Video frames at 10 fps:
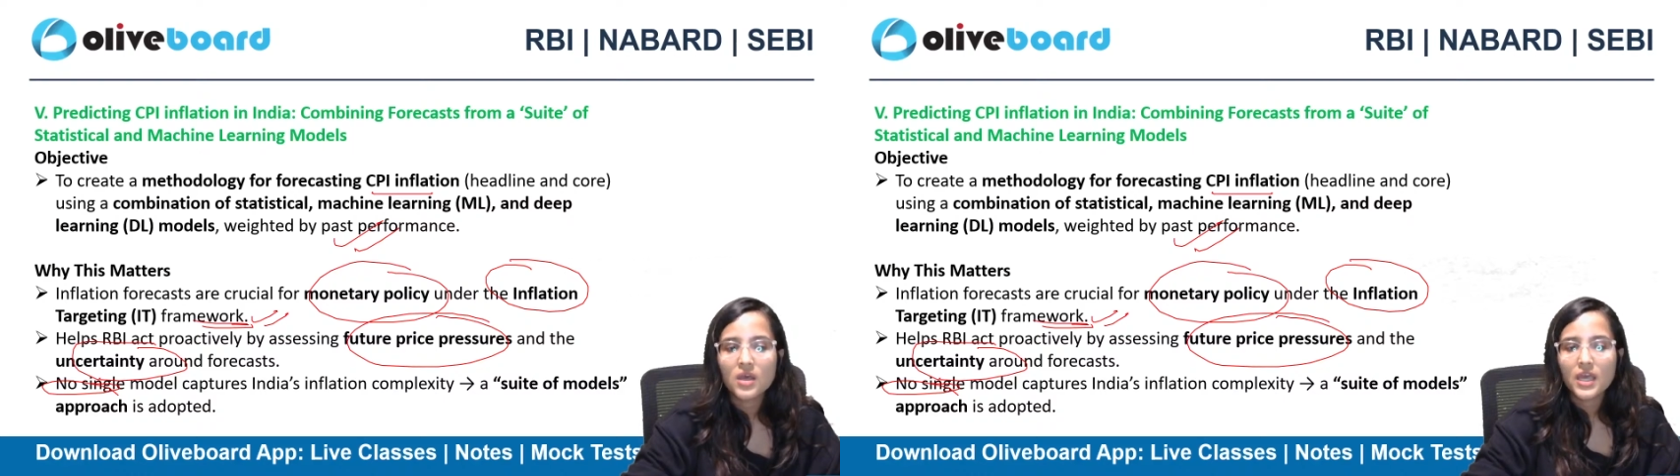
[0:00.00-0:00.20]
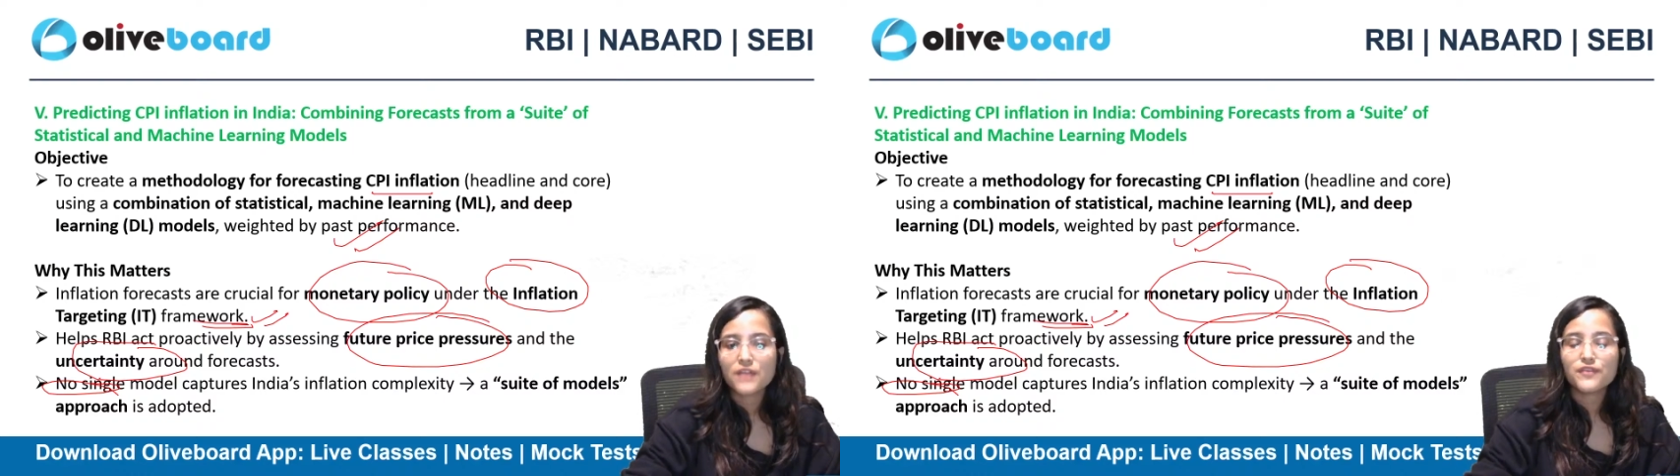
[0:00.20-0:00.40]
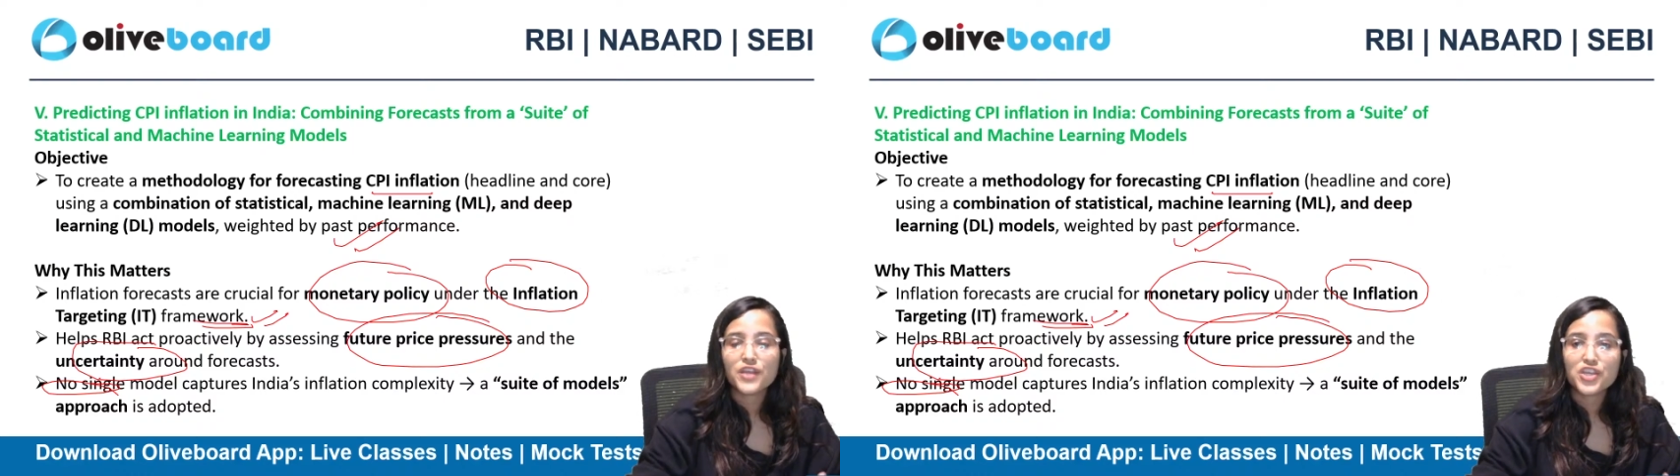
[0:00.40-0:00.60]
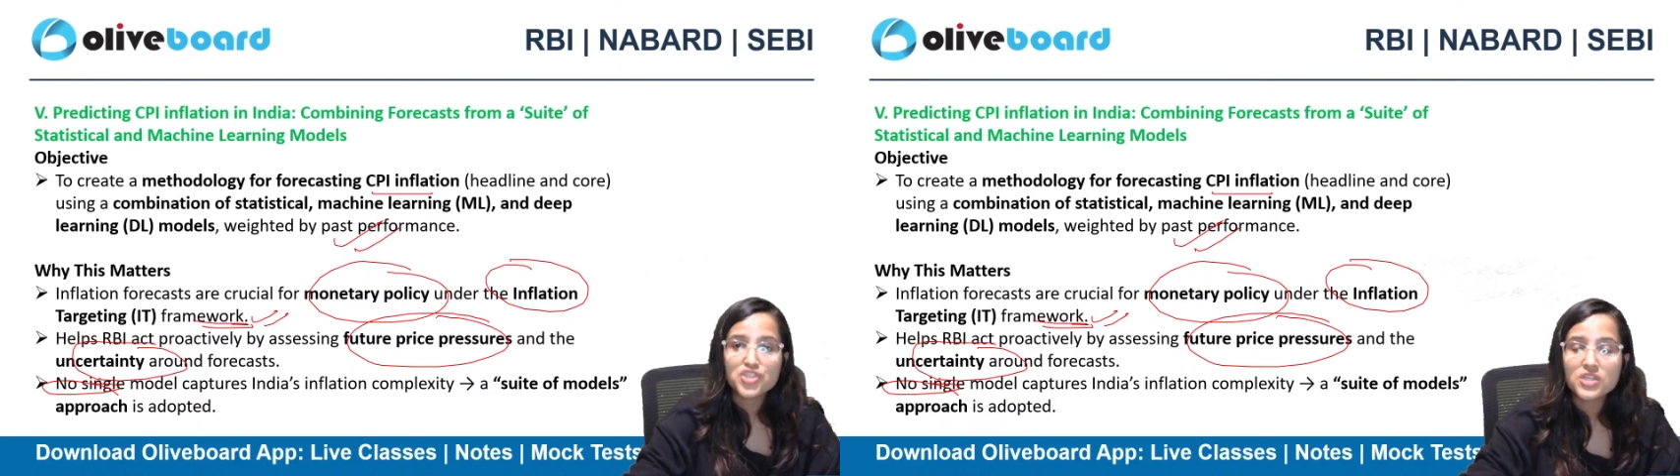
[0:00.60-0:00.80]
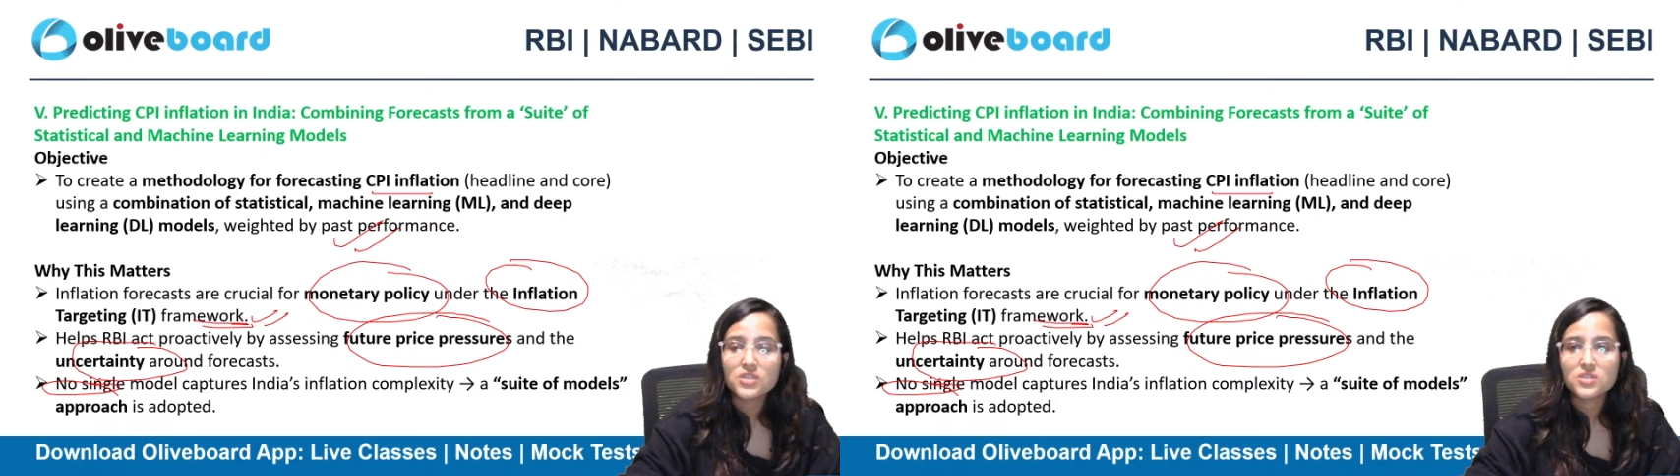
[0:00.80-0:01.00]

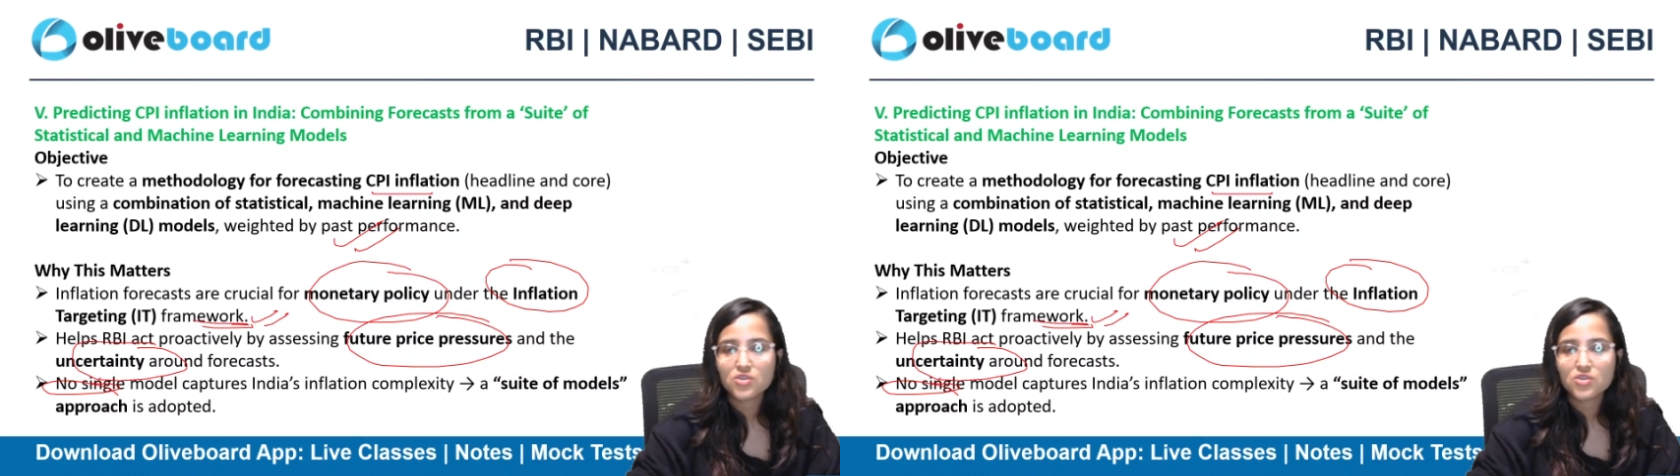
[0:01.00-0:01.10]
inflation's